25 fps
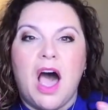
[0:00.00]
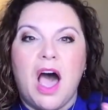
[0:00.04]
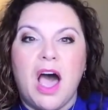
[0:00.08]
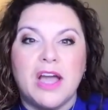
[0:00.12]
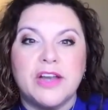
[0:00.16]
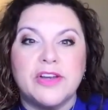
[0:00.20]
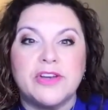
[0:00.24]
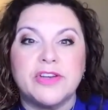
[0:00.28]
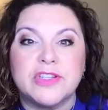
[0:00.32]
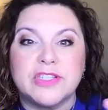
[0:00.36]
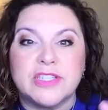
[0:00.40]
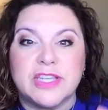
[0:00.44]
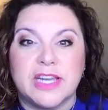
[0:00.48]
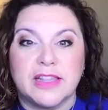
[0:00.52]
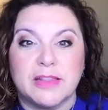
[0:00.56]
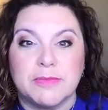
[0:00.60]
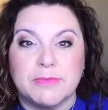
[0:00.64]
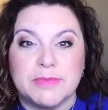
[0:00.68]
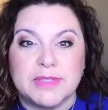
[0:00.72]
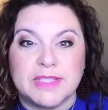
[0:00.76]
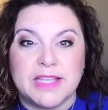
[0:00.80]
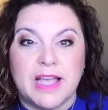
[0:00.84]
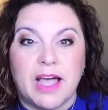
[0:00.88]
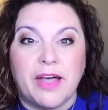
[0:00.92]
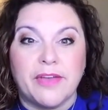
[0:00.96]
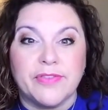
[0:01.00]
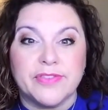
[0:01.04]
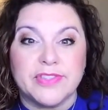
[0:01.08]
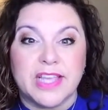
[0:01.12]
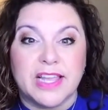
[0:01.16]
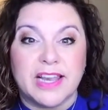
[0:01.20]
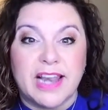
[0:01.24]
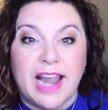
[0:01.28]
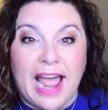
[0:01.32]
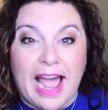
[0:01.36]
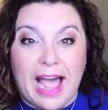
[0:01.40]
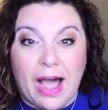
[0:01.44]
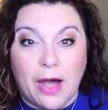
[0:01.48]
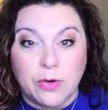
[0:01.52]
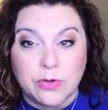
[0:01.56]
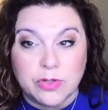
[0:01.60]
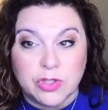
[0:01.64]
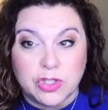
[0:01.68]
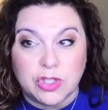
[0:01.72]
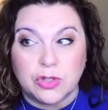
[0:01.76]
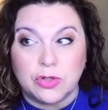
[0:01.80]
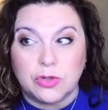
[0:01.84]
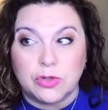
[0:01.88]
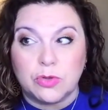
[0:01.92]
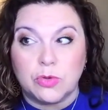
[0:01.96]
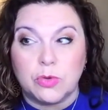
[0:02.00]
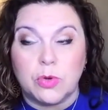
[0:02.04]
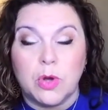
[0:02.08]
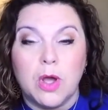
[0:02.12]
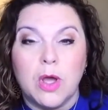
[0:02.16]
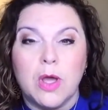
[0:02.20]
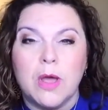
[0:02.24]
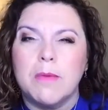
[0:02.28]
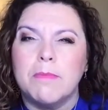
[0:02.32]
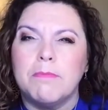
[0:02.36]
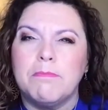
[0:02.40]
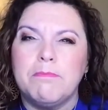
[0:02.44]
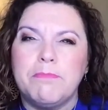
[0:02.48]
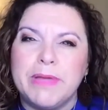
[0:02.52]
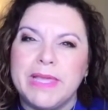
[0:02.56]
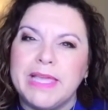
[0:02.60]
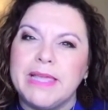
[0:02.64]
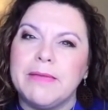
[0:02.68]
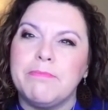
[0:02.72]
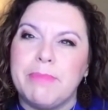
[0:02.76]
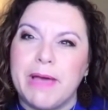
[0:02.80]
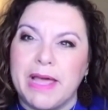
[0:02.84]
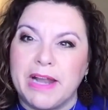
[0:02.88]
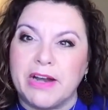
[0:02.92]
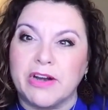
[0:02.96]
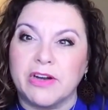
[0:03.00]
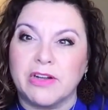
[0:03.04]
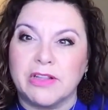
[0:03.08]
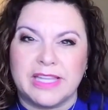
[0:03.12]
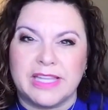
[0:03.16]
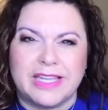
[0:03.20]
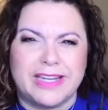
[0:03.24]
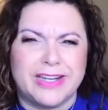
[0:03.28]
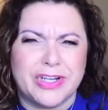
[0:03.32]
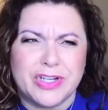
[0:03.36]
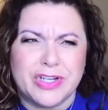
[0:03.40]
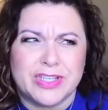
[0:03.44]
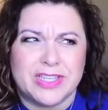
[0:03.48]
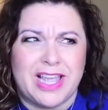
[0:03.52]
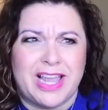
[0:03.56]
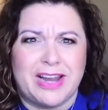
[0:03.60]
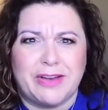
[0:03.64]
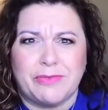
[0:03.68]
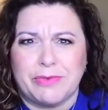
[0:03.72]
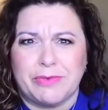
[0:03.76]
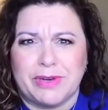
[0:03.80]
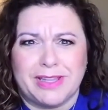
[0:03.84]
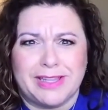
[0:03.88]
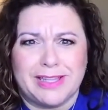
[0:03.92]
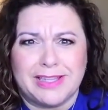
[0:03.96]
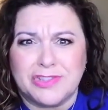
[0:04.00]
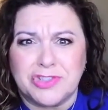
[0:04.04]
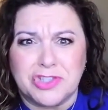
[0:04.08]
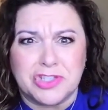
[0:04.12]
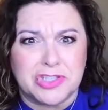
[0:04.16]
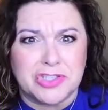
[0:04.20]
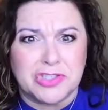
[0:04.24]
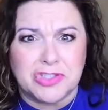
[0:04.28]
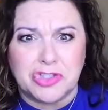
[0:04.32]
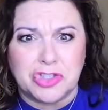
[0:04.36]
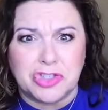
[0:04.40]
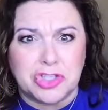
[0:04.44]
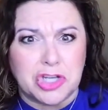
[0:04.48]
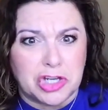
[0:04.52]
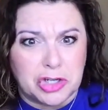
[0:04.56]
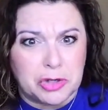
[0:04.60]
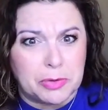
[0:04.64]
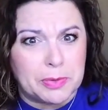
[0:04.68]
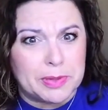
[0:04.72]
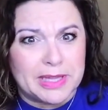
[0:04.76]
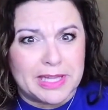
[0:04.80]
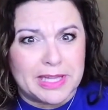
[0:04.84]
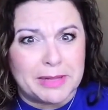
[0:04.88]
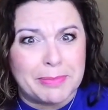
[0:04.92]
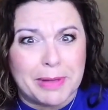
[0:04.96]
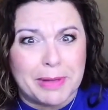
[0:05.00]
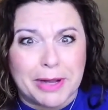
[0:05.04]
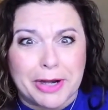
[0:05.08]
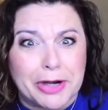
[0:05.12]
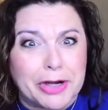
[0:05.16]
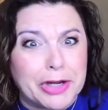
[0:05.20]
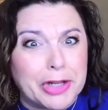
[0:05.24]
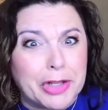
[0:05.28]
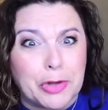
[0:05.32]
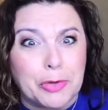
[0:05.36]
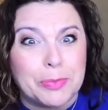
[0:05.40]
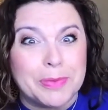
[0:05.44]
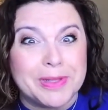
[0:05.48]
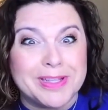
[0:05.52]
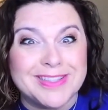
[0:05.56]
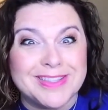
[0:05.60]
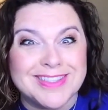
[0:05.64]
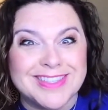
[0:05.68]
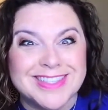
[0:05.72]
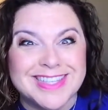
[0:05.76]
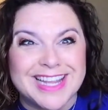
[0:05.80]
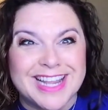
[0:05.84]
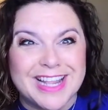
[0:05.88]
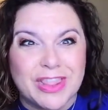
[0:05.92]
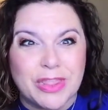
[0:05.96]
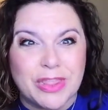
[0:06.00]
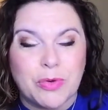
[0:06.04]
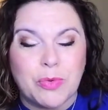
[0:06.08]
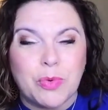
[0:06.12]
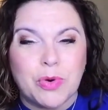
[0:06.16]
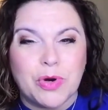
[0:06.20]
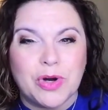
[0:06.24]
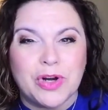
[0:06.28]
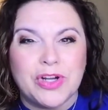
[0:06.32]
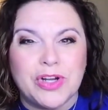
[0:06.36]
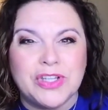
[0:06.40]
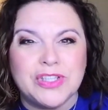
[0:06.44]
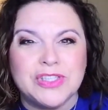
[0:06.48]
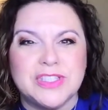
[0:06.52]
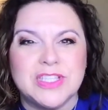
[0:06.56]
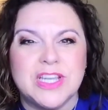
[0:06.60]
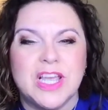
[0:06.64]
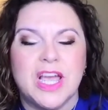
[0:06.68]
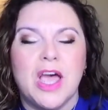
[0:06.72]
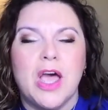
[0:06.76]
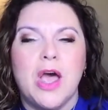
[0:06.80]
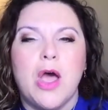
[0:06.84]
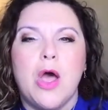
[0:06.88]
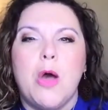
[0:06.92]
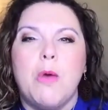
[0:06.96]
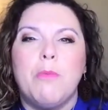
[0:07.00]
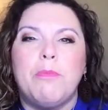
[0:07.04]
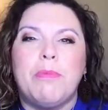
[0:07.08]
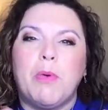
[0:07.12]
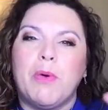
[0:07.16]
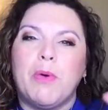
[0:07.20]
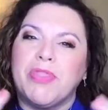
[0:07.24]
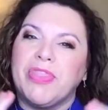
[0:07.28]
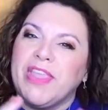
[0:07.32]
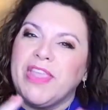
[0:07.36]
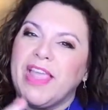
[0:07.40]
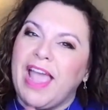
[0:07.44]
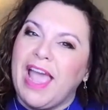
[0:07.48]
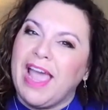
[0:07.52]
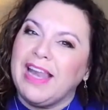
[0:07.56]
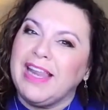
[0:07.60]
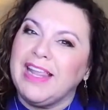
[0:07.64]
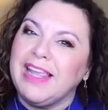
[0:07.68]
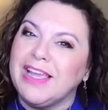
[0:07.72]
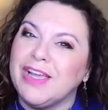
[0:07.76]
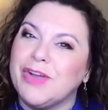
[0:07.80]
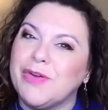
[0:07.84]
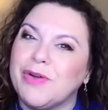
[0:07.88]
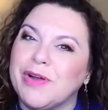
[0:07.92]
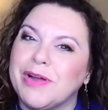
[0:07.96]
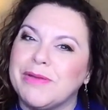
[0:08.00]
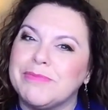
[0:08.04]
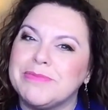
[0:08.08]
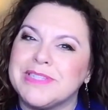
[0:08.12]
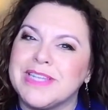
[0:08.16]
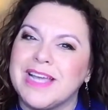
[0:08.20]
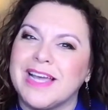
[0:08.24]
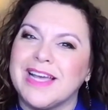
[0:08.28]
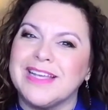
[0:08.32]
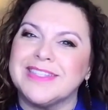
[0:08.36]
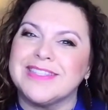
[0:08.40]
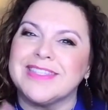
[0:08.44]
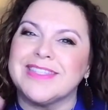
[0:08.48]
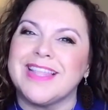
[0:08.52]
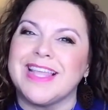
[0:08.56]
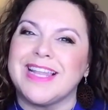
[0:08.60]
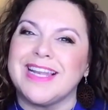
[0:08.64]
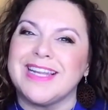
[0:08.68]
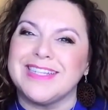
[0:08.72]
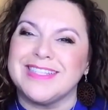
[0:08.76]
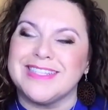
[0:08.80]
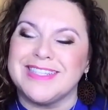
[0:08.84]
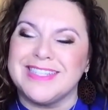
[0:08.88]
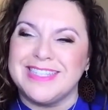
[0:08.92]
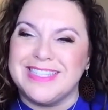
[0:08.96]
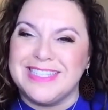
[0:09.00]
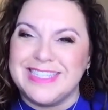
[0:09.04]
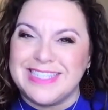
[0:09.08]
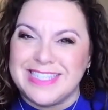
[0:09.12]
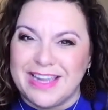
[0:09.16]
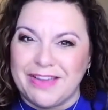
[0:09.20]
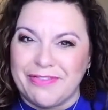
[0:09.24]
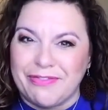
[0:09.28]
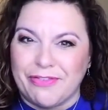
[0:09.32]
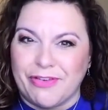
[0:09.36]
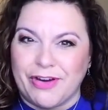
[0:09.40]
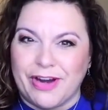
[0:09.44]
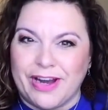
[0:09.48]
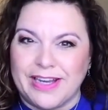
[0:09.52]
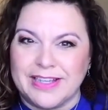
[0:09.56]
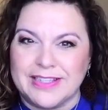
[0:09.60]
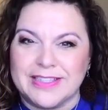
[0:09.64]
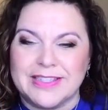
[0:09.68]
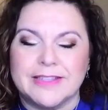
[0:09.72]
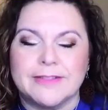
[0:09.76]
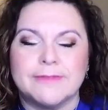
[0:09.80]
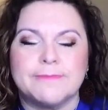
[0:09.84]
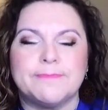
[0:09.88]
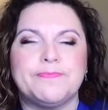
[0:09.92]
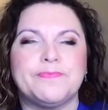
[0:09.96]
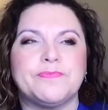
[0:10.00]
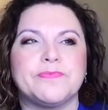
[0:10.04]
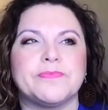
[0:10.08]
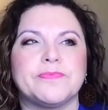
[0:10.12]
understand themselves and how to be better leaders and really just genuinely better humans in the world. But what the Enneagram does that is different